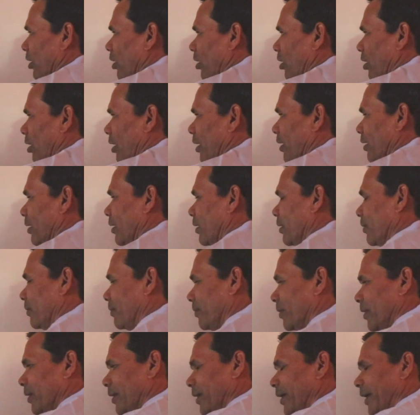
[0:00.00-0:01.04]

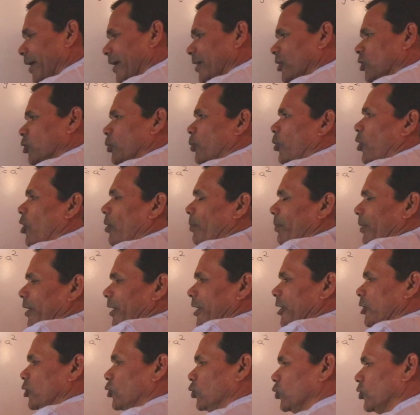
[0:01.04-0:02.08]
or x from
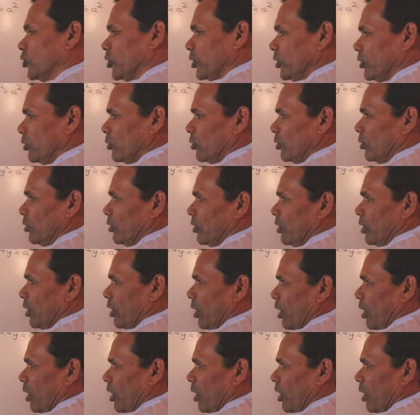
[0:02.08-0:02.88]
a to 0,